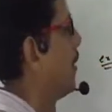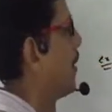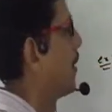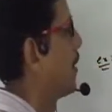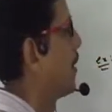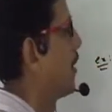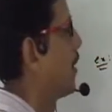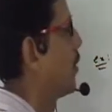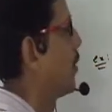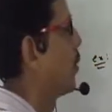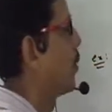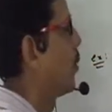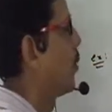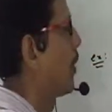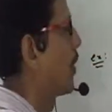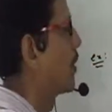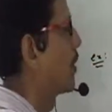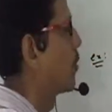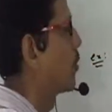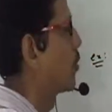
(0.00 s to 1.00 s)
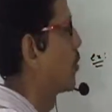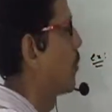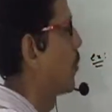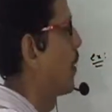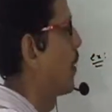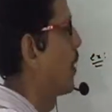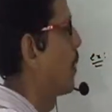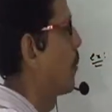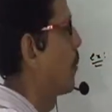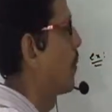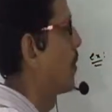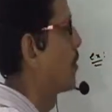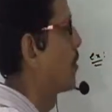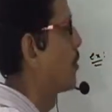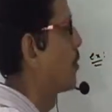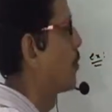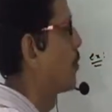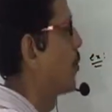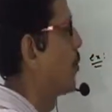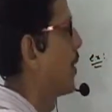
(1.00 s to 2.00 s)
integral 2x square plus
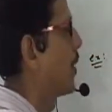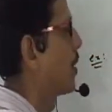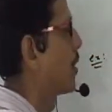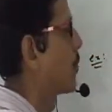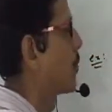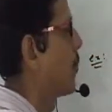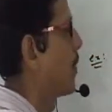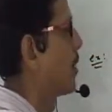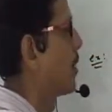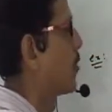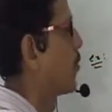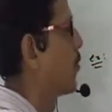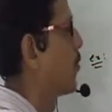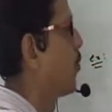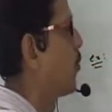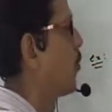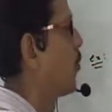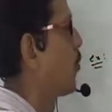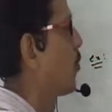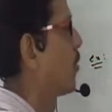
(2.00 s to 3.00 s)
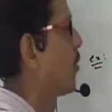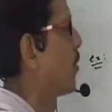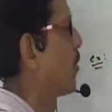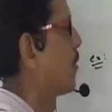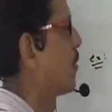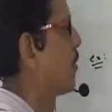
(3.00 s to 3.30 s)
2x plus 4